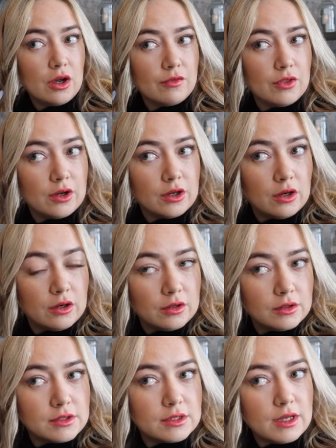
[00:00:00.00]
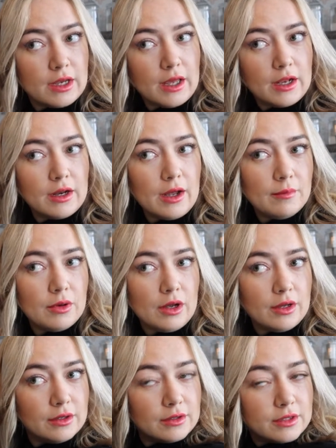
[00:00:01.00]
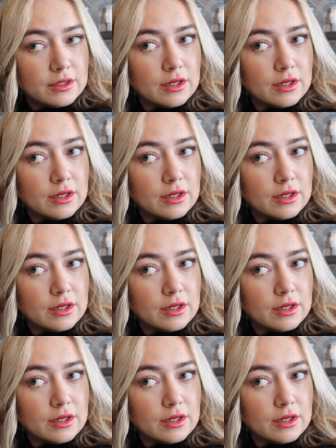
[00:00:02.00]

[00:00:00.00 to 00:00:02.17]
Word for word: off their curls. Again, I'm not